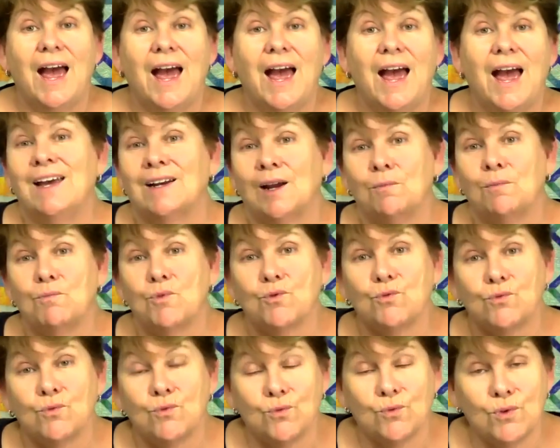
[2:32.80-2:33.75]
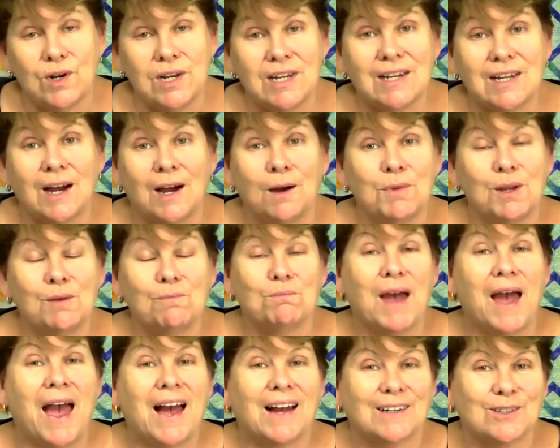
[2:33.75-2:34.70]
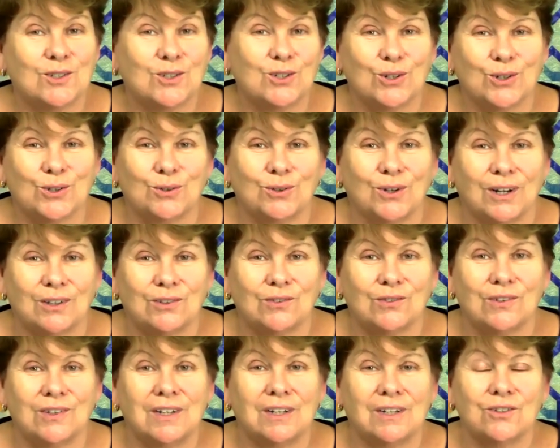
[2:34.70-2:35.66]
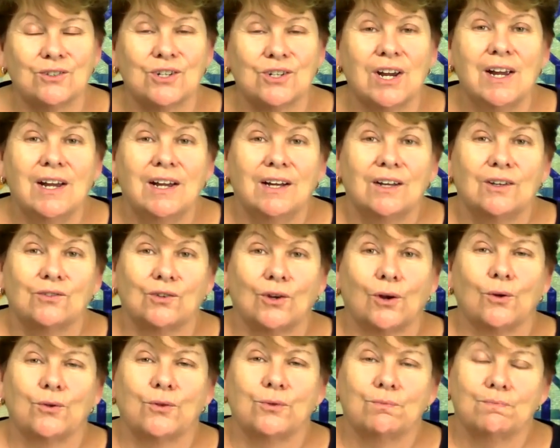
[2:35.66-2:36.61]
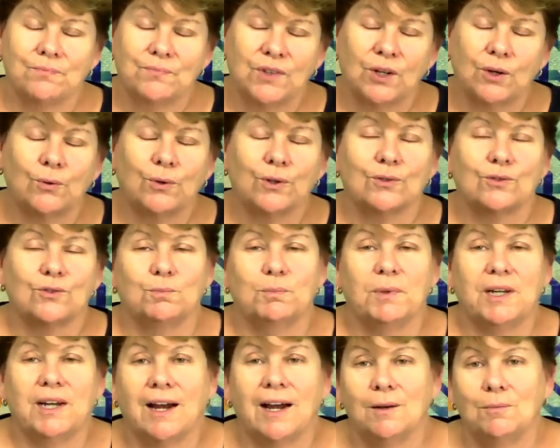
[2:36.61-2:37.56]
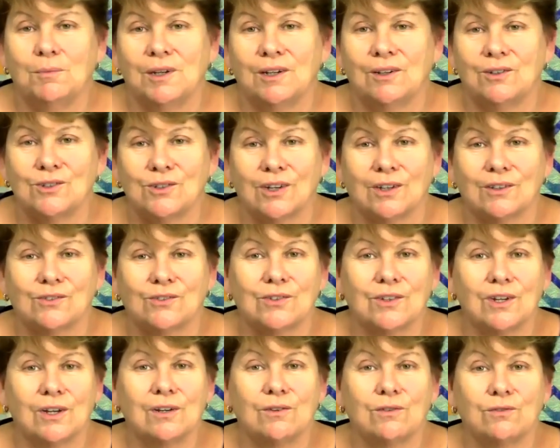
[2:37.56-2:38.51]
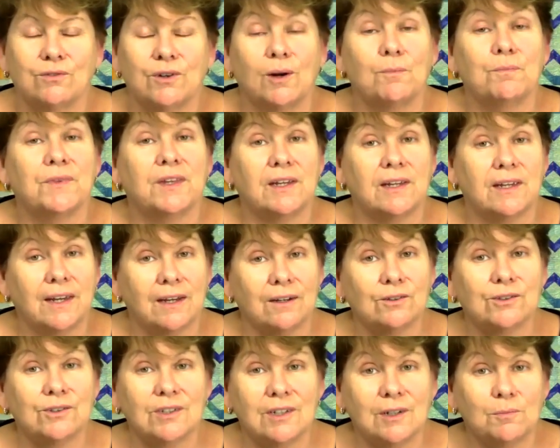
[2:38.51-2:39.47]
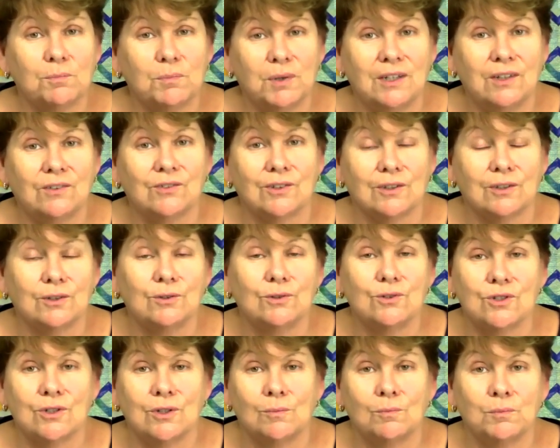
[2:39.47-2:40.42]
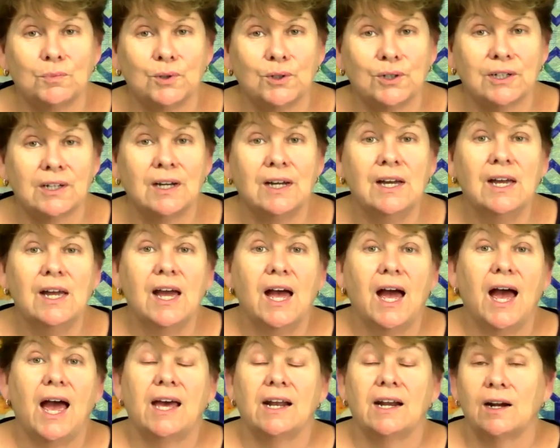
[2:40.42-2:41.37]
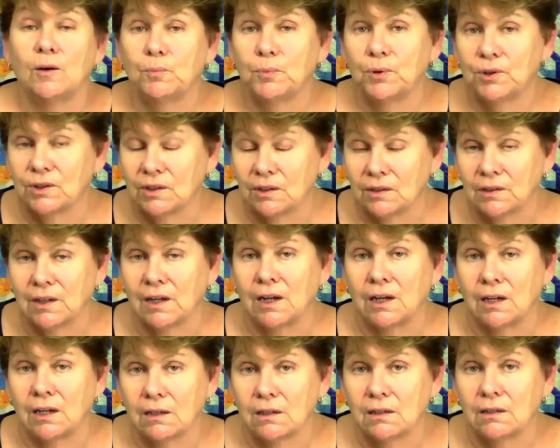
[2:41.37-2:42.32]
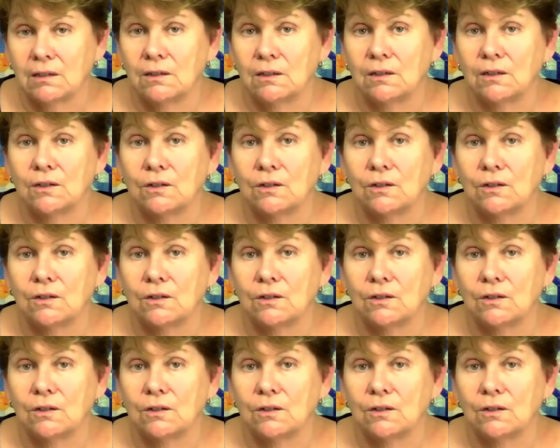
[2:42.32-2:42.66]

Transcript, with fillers: And I'm re-coming back to cross stitch. So the quilts behind me are just from the Celtic Pieced Illusion book. And I'll put the link